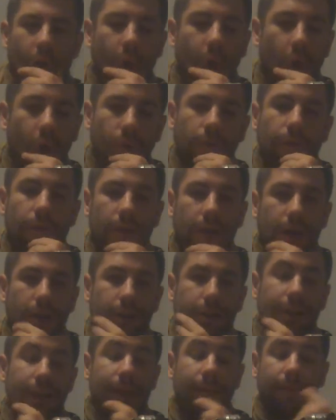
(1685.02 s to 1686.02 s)
overall,
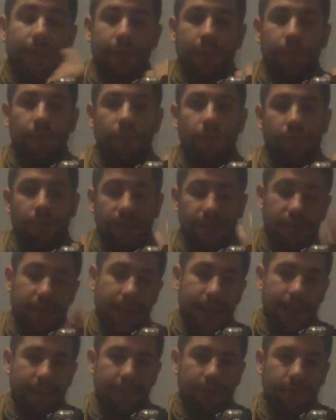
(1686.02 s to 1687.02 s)
a lot of people were still
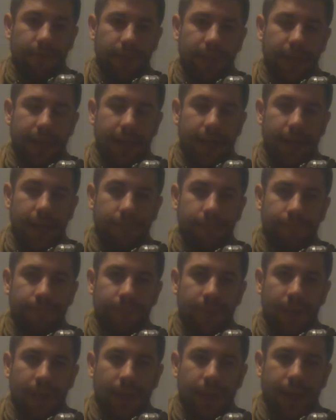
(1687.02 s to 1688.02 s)
happy with what they got,
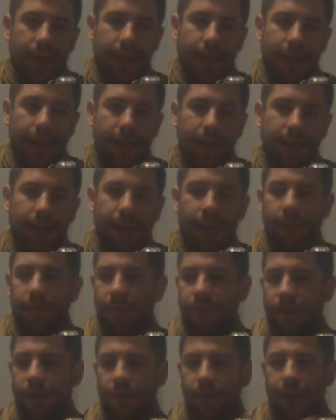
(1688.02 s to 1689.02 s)
and the end
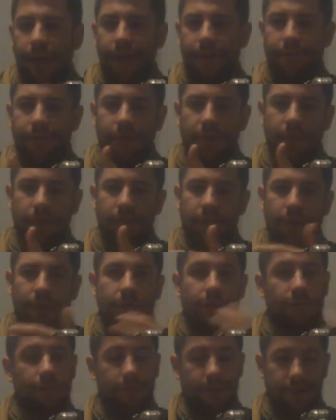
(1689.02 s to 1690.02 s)
result I feel as though
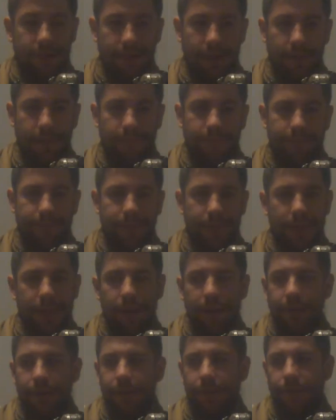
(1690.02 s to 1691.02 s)
was worth it.
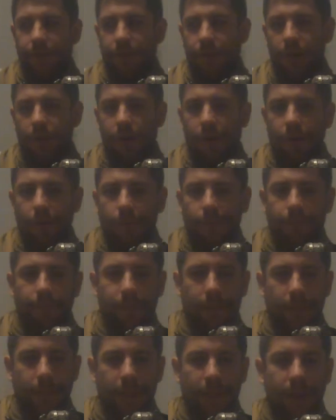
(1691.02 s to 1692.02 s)
So
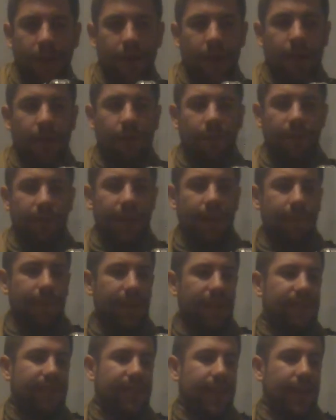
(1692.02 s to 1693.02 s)
that
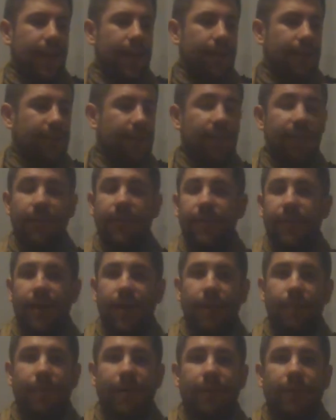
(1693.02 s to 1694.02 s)
being said, this is
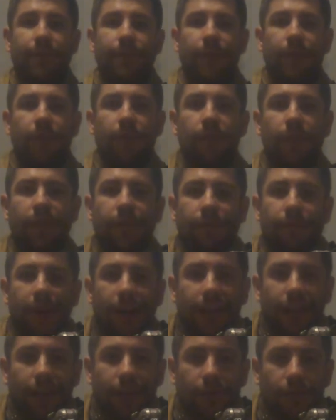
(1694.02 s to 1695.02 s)
my review of the
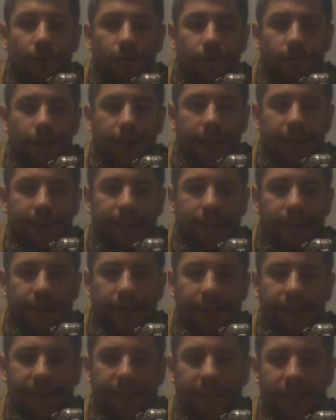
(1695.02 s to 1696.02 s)
Fallout Loot Crate
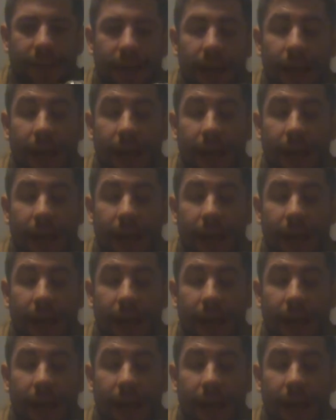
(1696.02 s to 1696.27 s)
series.